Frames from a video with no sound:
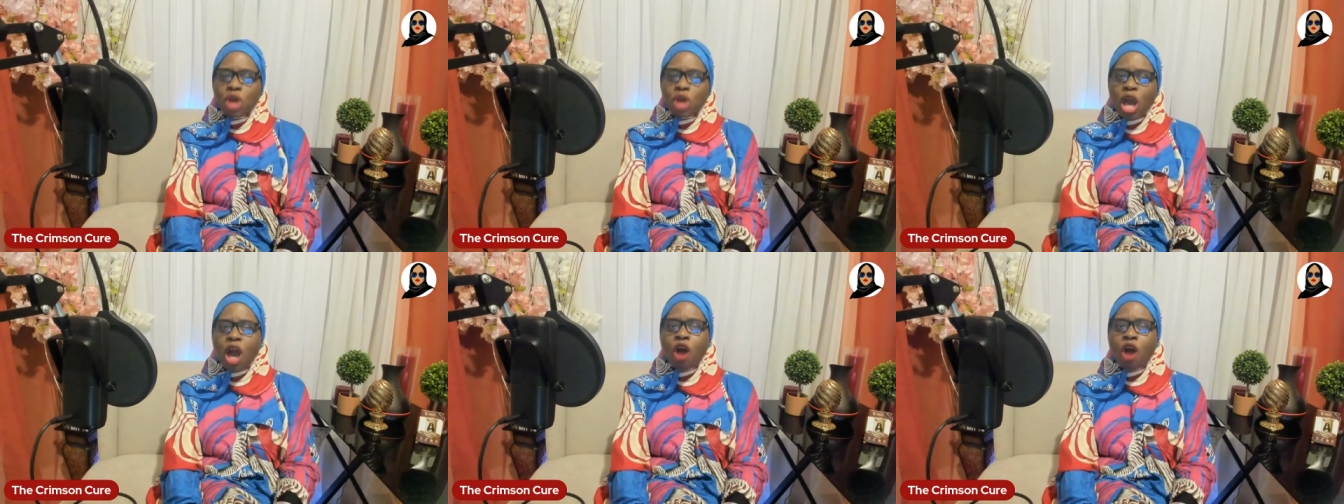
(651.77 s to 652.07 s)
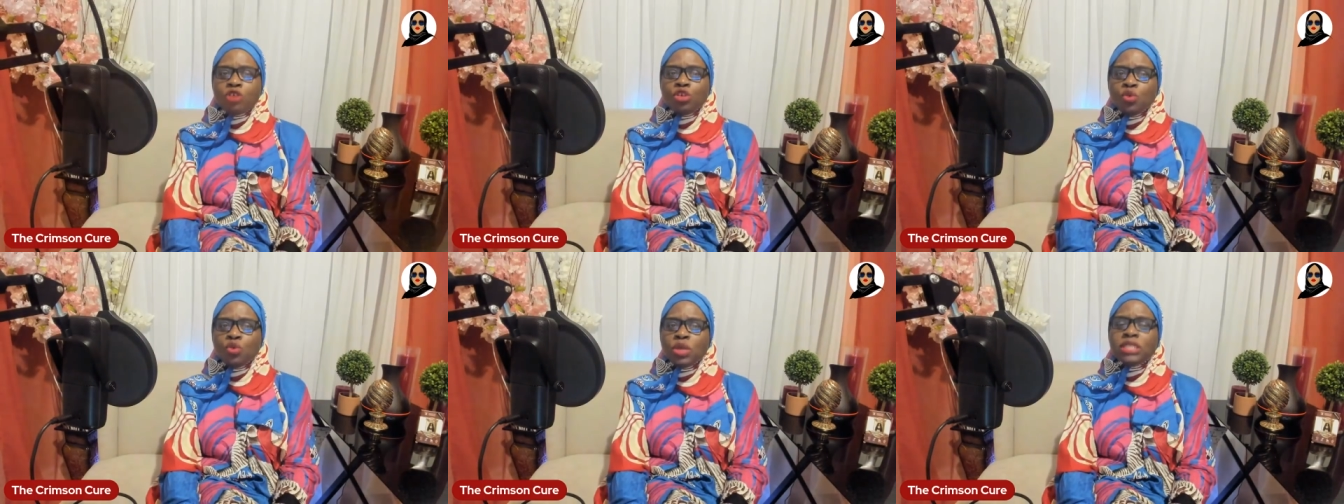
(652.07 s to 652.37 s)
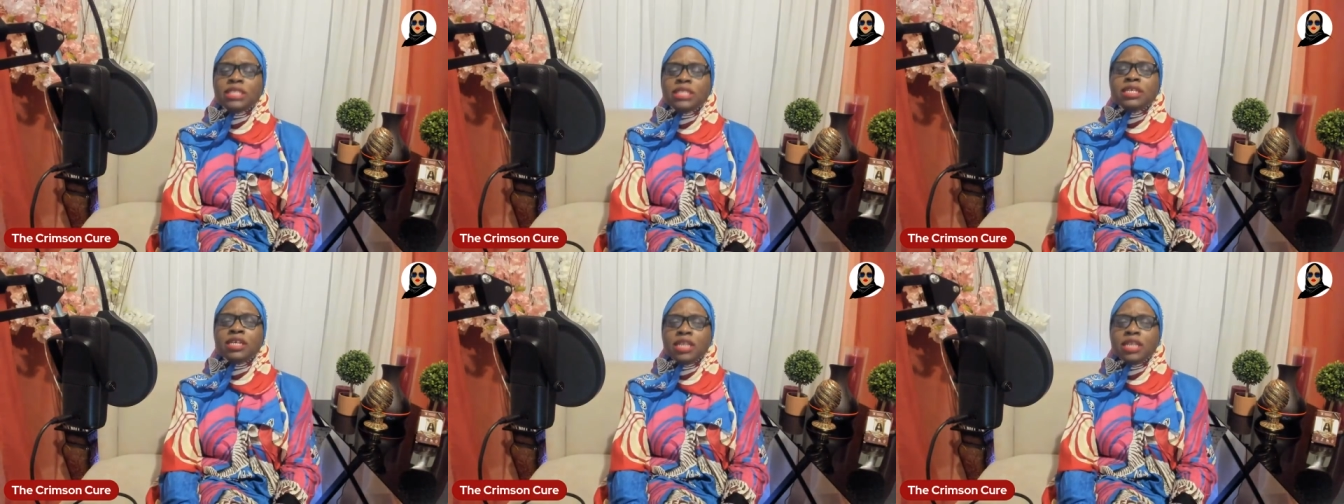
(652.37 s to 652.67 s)
call you
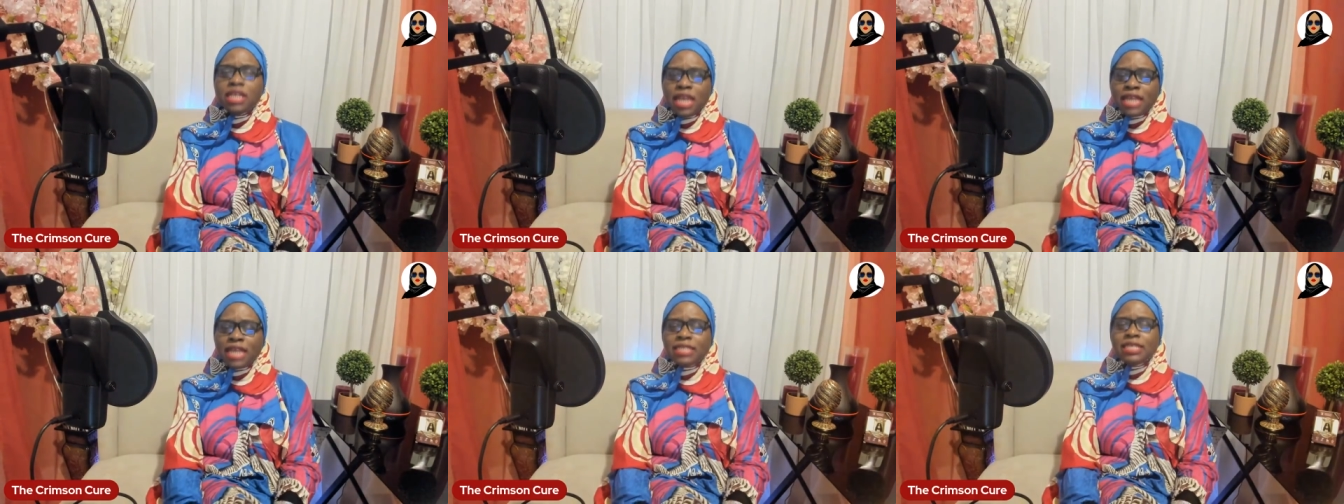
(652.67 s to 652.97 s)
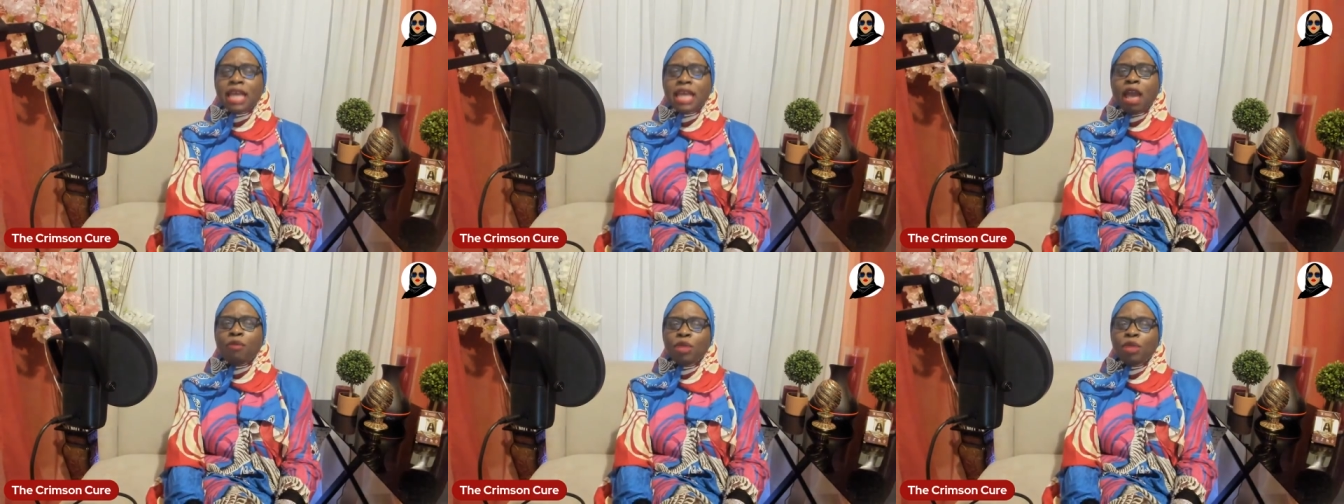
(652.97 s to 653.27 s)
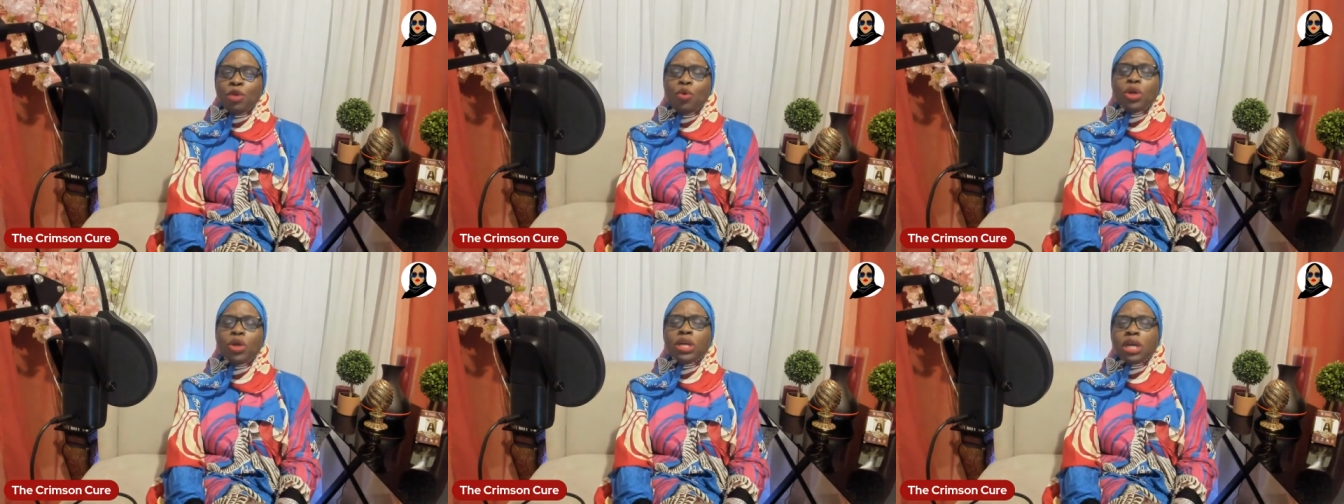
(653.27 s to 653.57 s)
until the next time
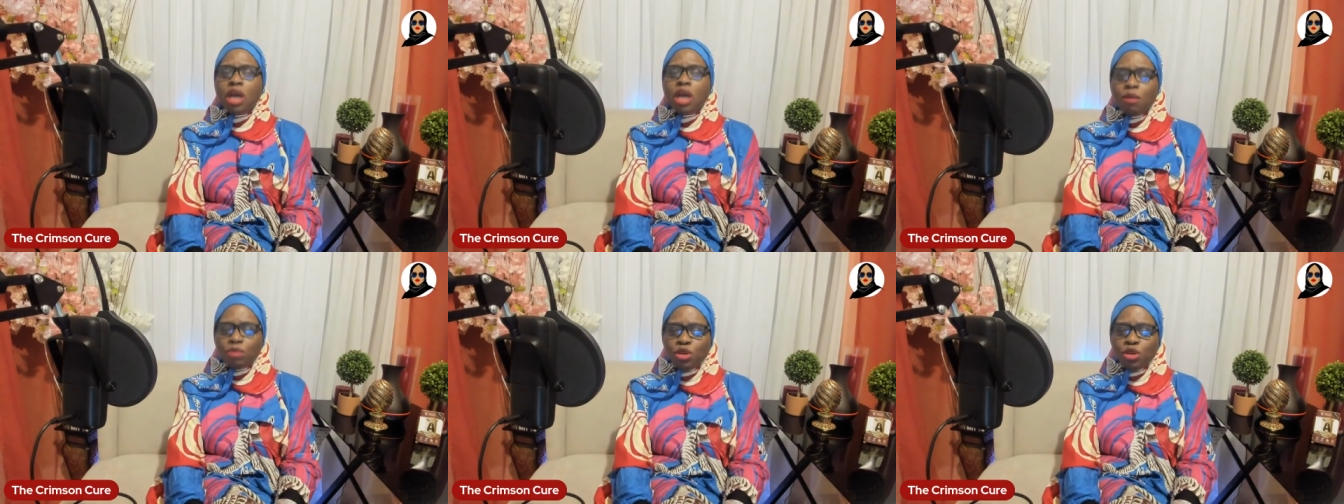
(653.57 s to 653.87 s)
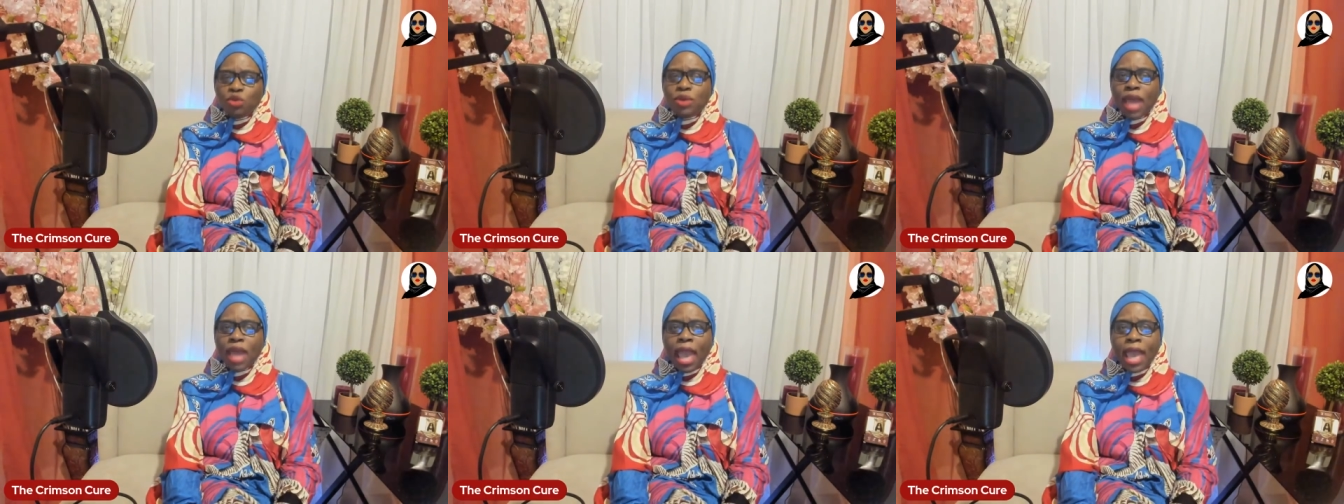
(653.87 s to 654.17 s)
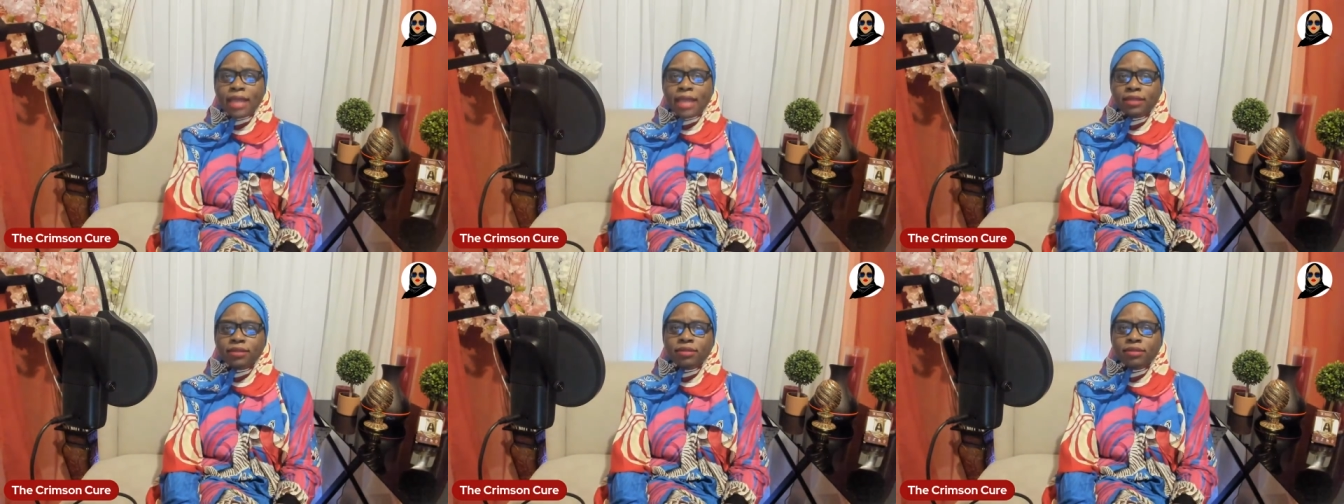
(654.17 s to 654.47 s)
he wanna come do that.